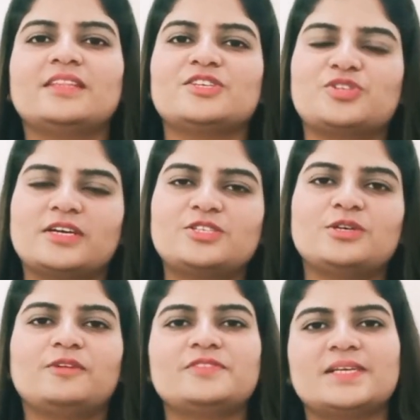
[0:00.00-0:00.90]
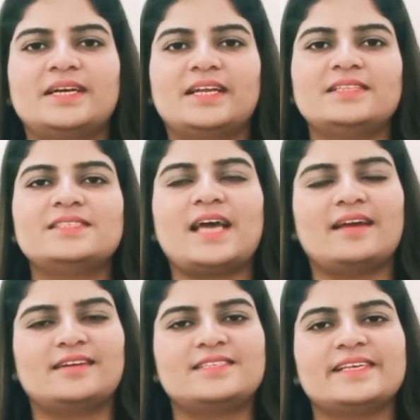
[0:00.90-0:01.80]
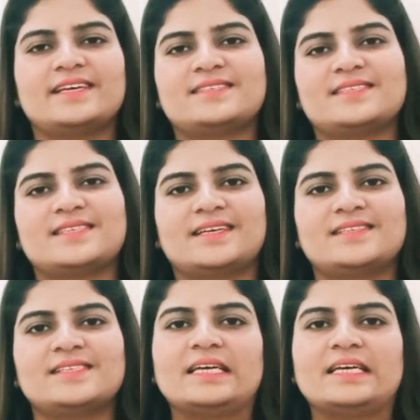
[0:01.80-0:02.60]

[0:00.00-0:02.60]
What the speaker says: the structure of sentence and its exercise.